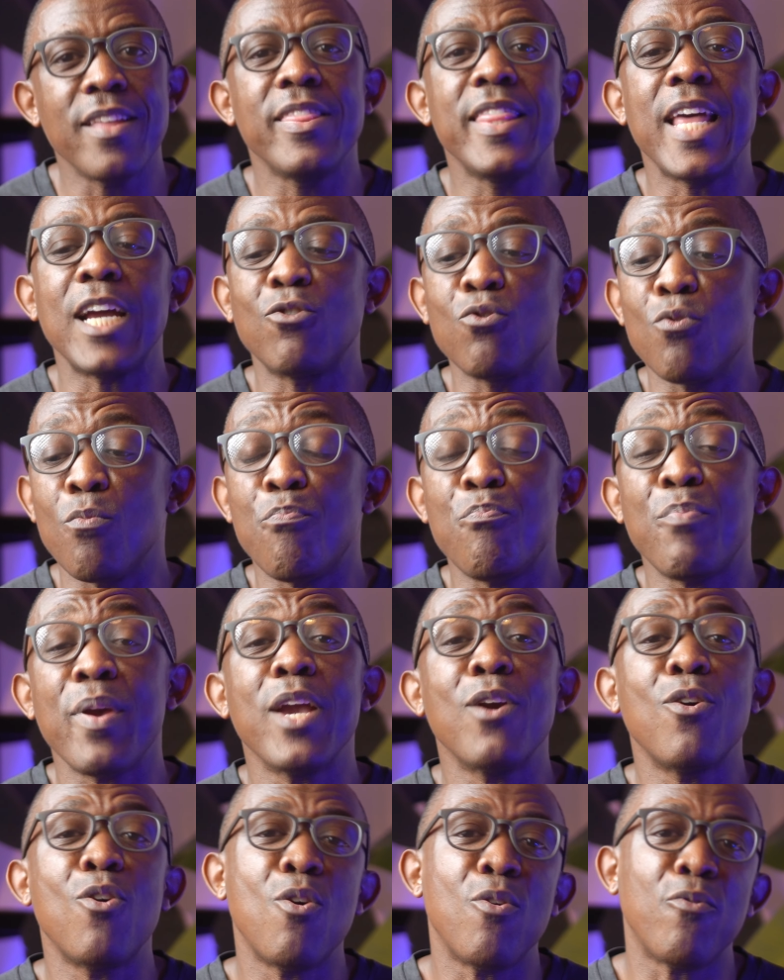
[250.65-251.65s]
that will
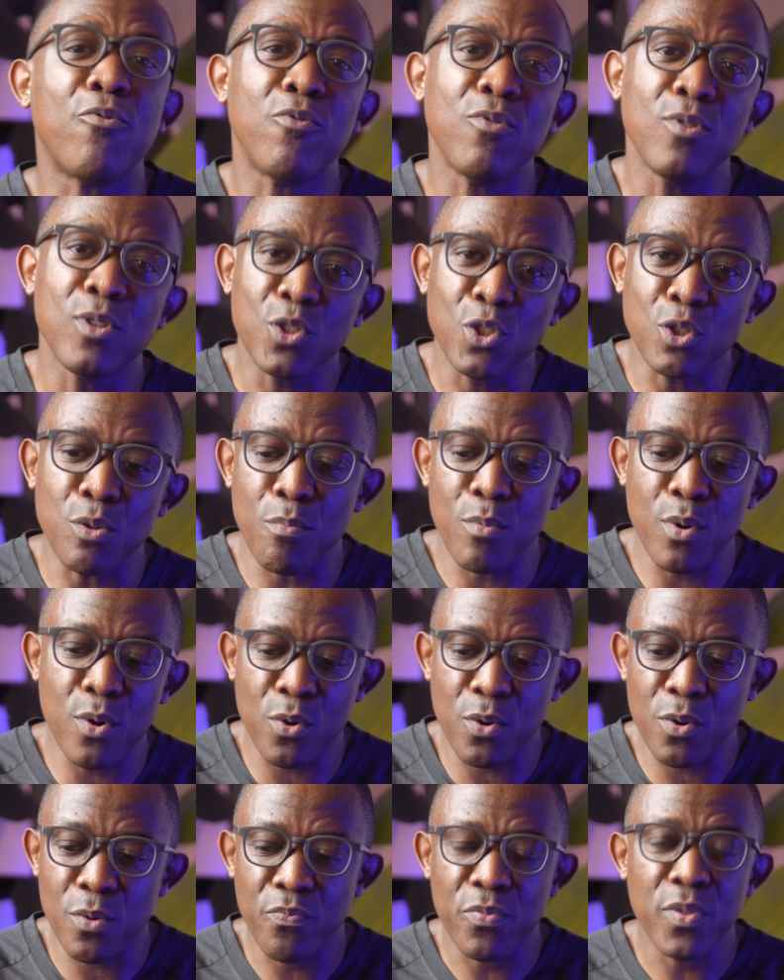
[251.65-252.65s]
pay off
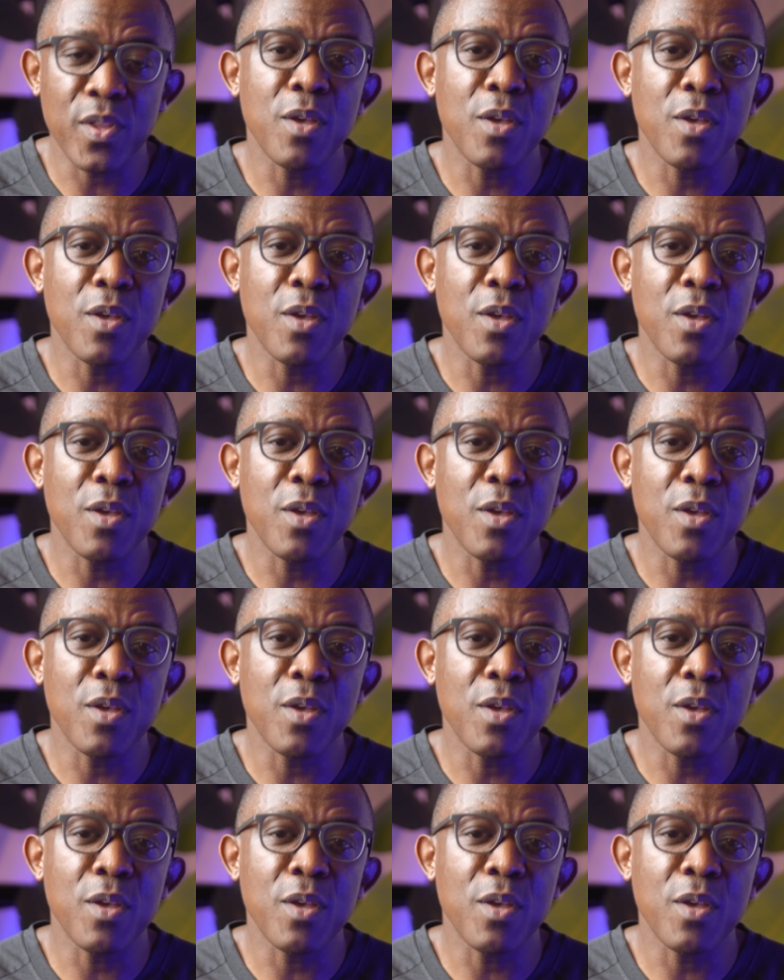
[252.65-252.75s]
tomorrow.